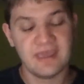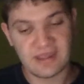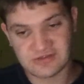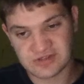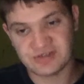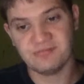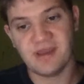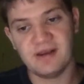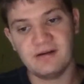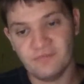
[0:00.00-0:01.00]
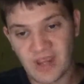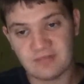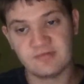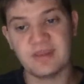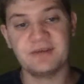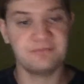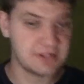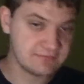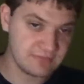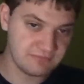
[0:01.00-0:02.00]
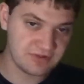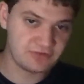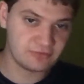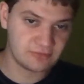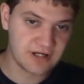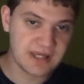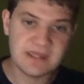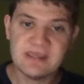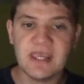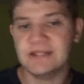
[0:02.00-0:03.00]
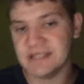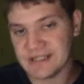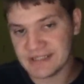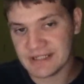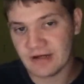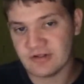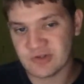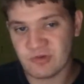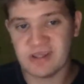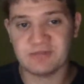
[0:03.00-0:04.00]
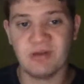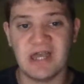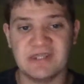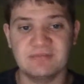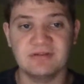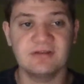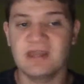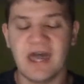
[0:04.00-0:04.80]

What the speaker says: It's just a matter of time of getting rid of inventory and getting it out as quick as possible.